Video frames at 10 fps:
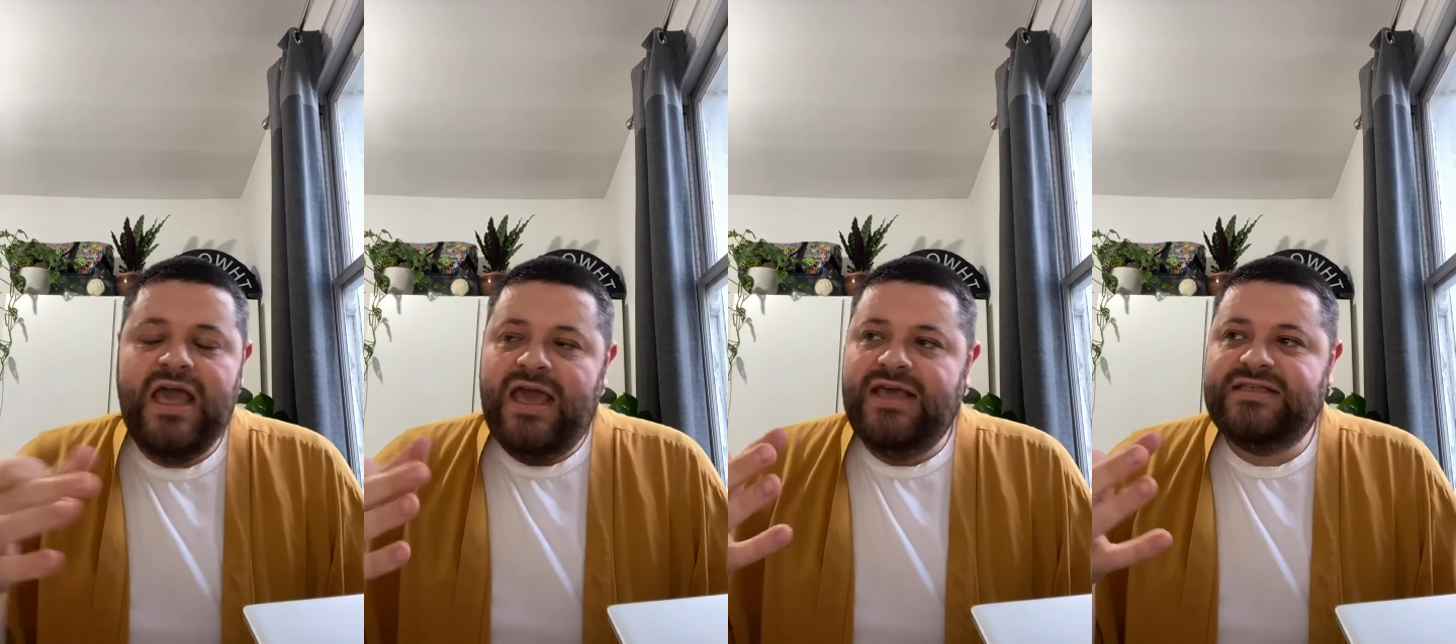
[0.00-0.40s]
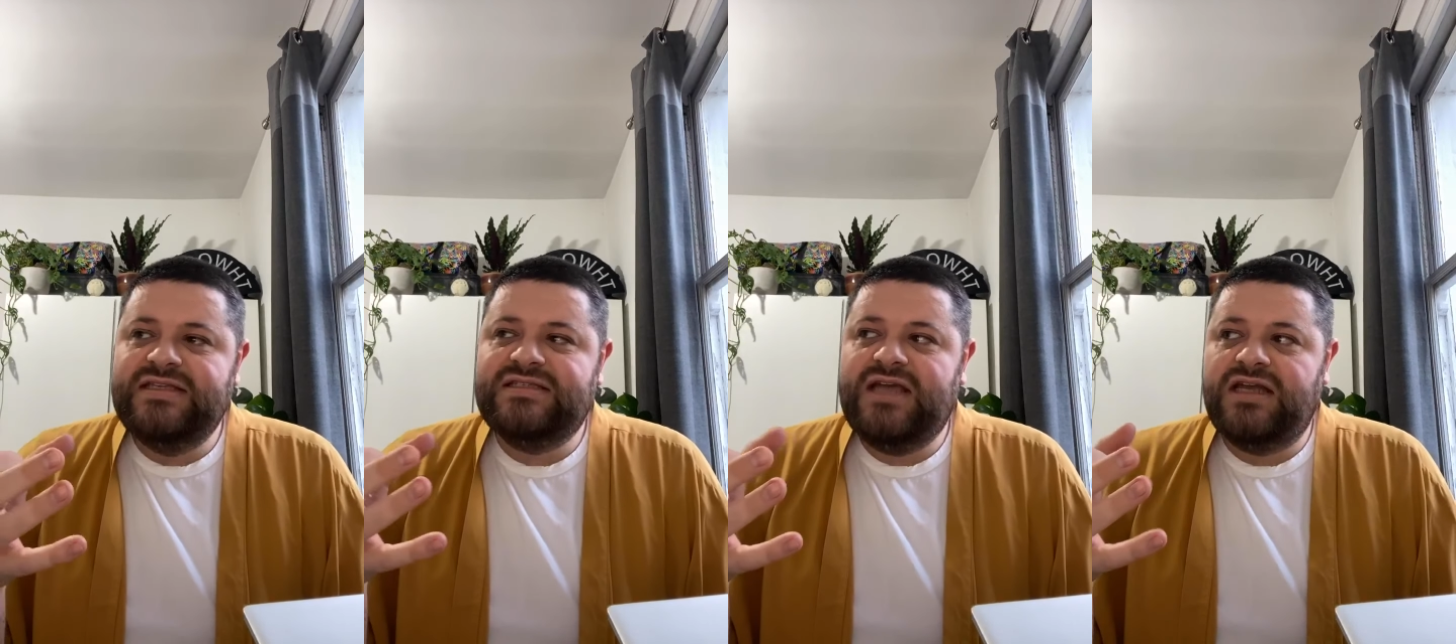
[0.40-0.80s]
It's
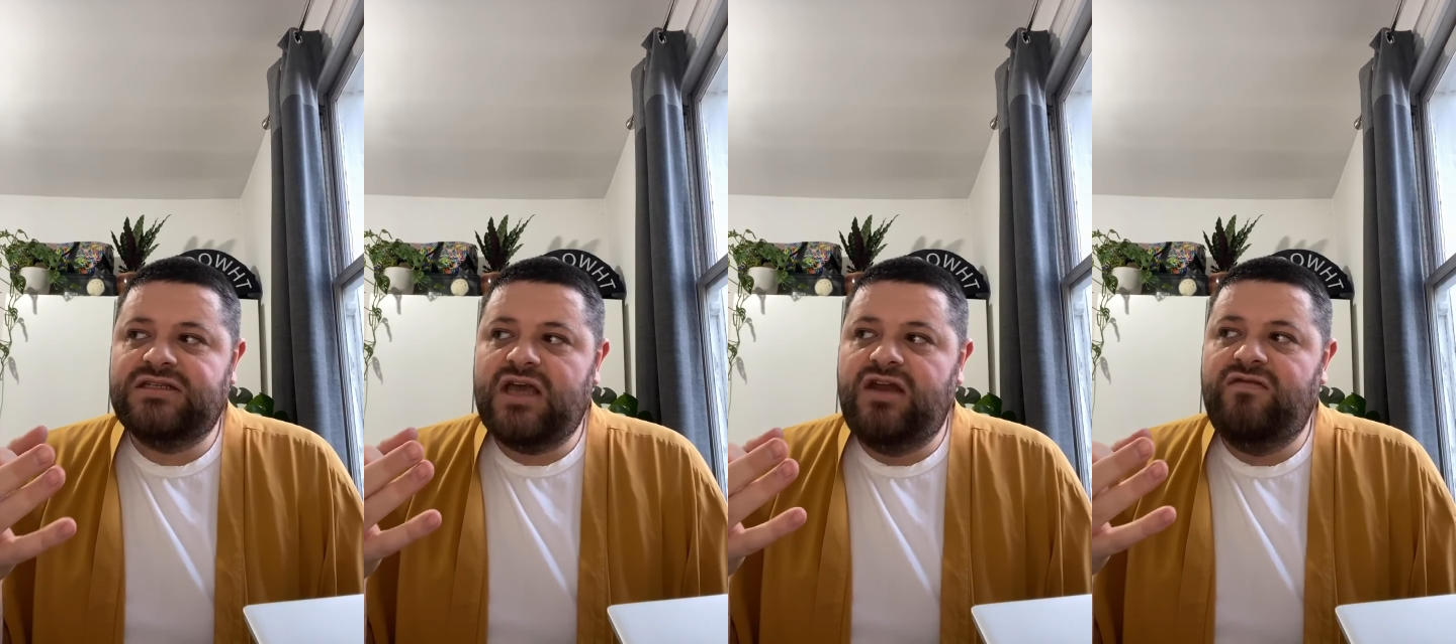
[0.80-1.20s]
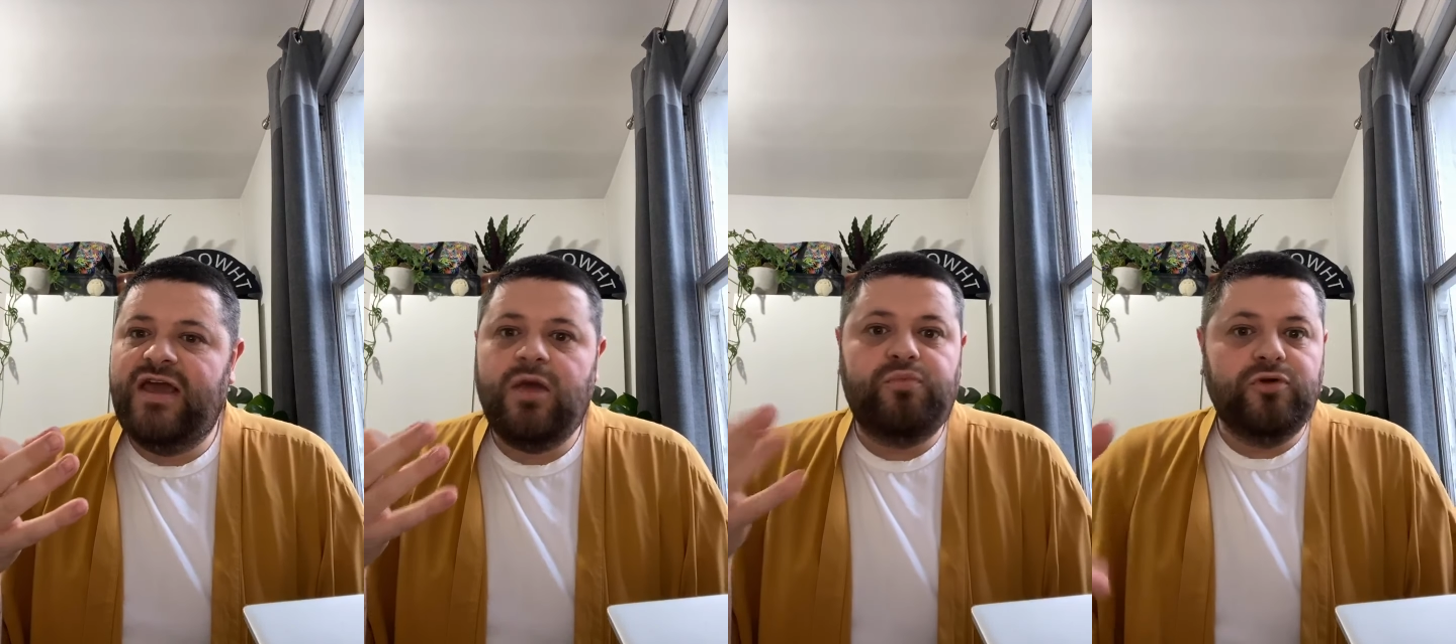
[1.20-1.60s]
instead kind of
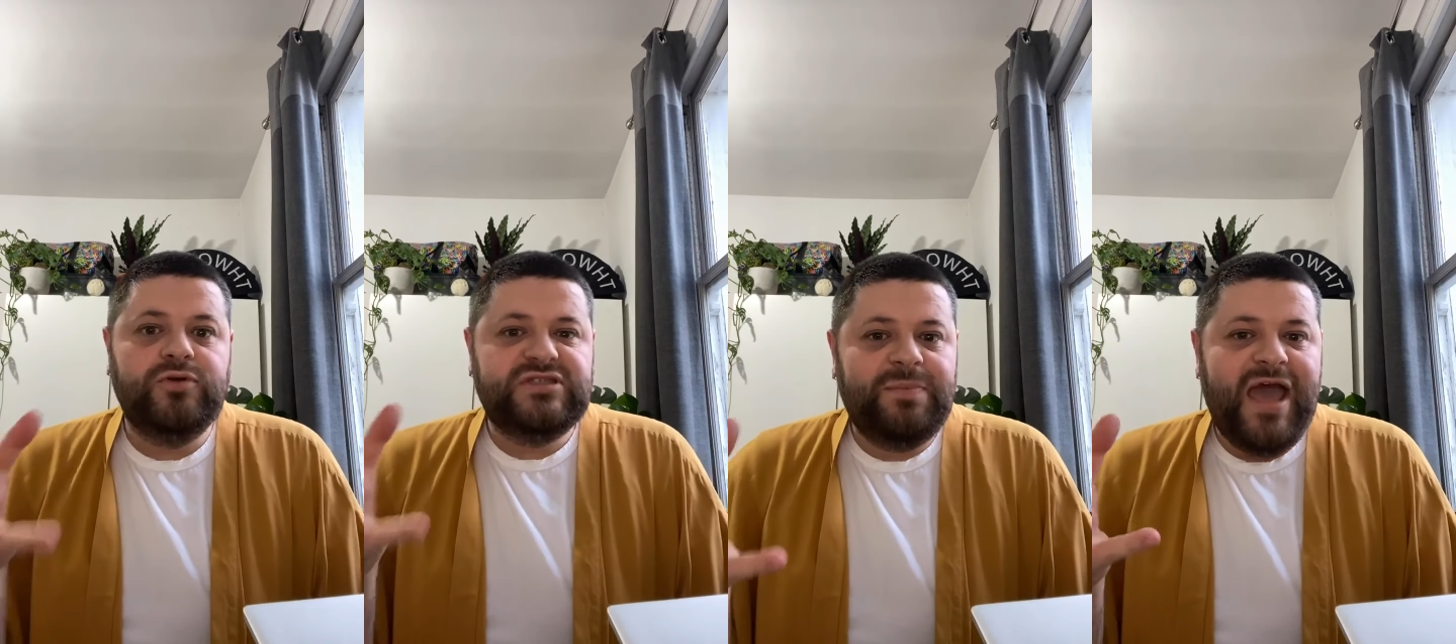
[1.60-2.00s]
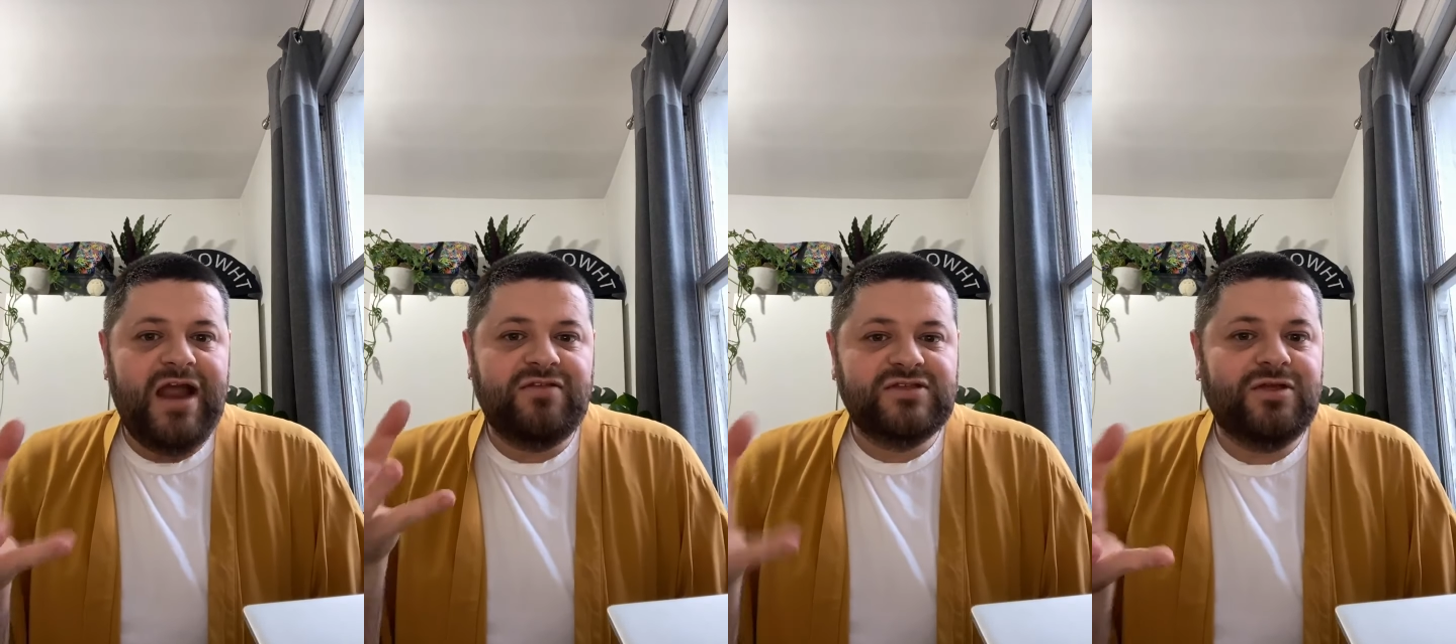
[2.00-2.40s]
like a bruised
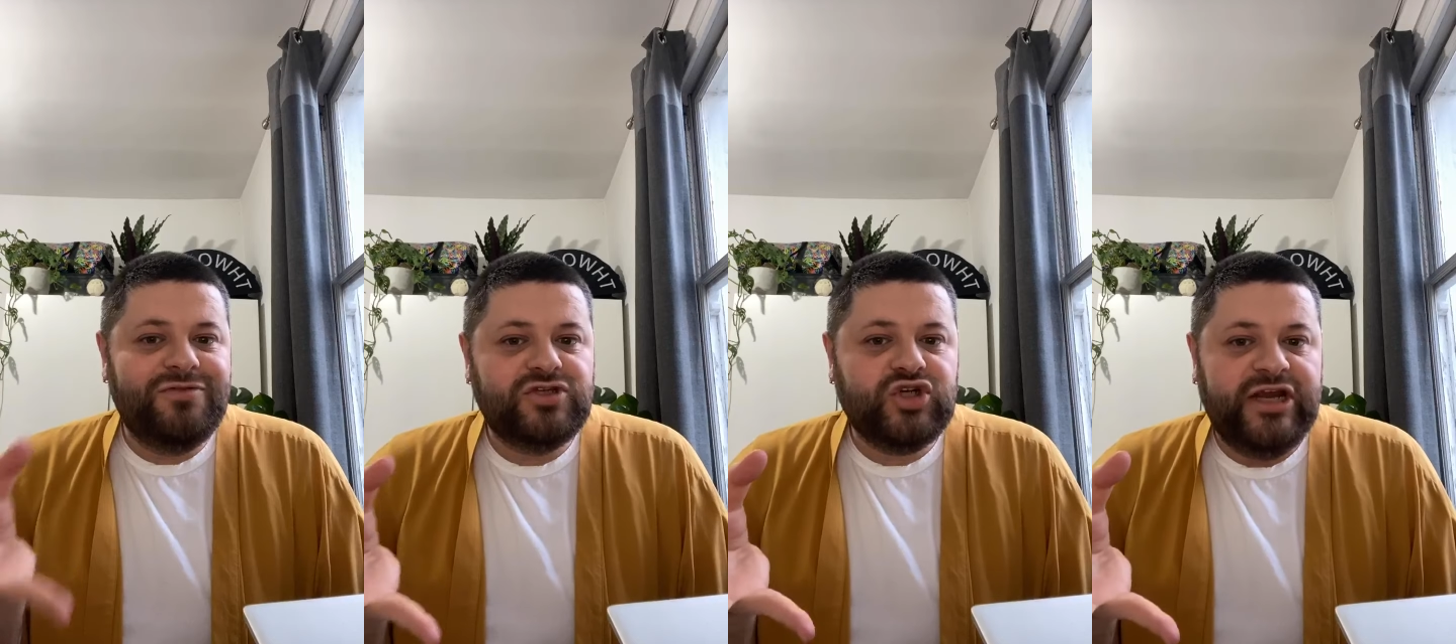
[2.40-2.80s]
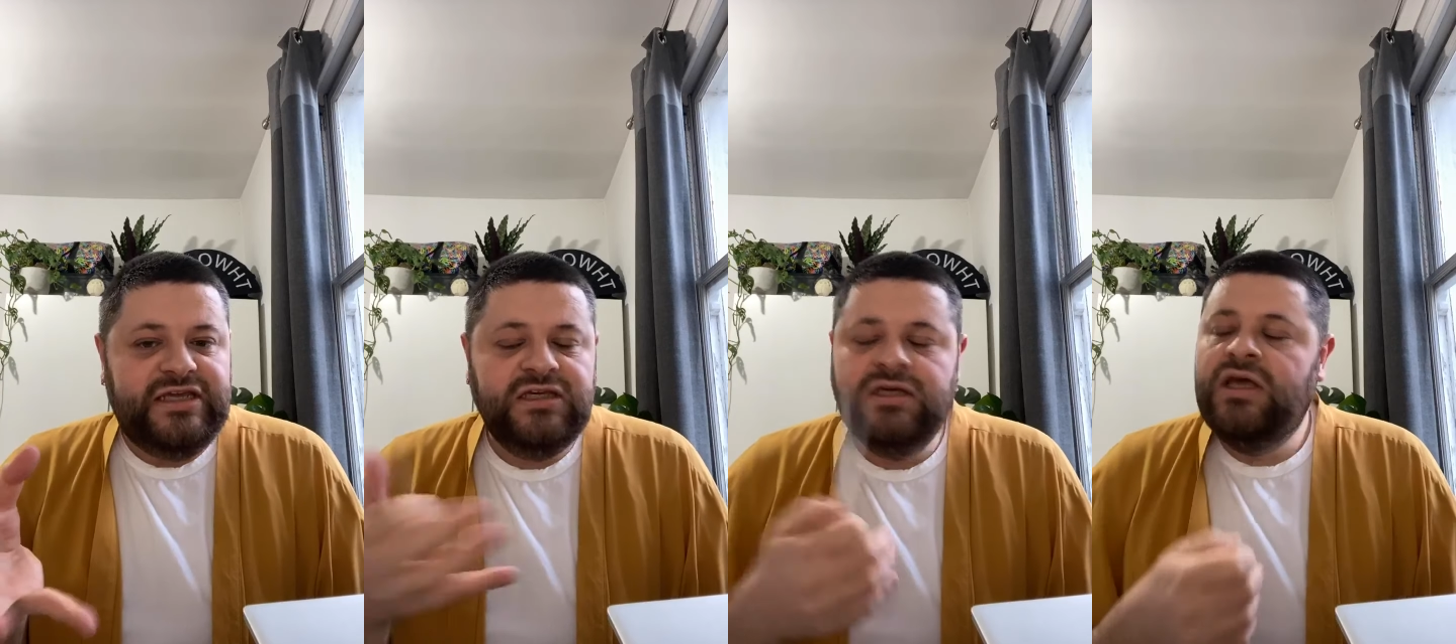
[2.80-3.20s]
pear that's on the tree,